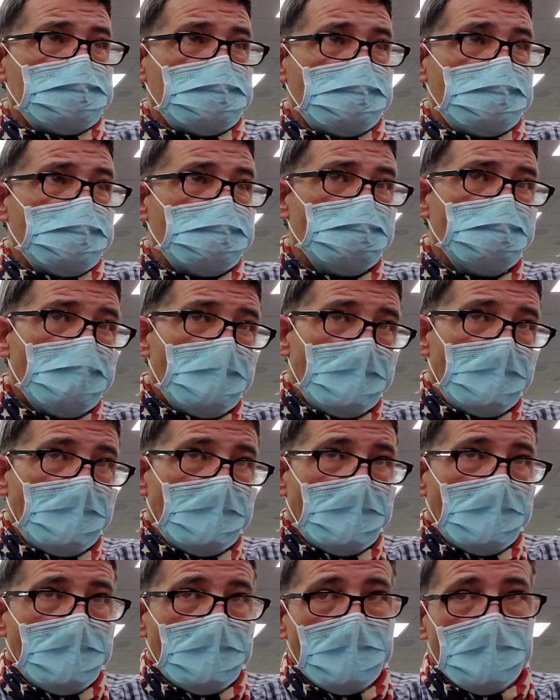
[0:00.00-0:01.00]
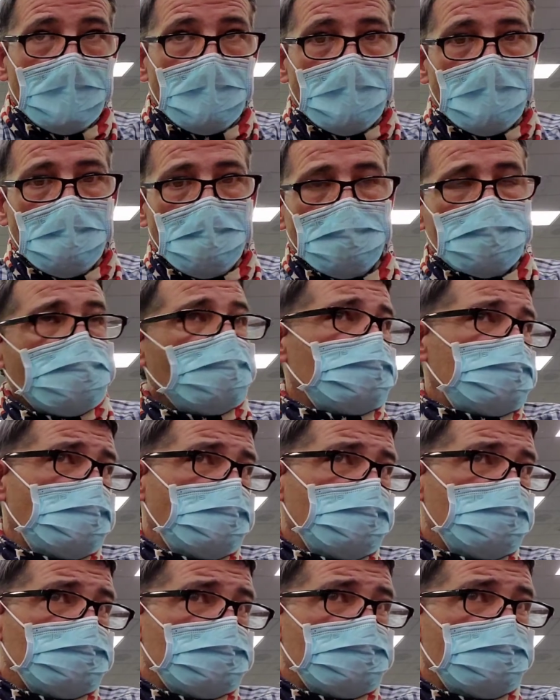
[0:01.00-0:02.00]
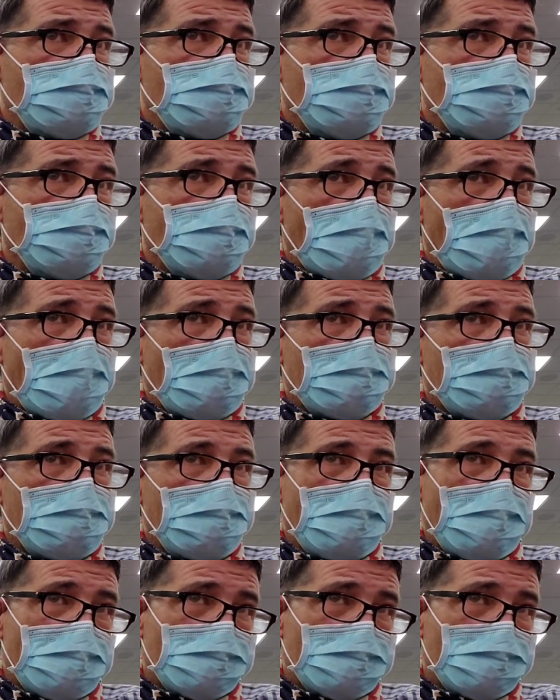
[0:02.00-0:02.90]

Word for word: team uh, continues to do that.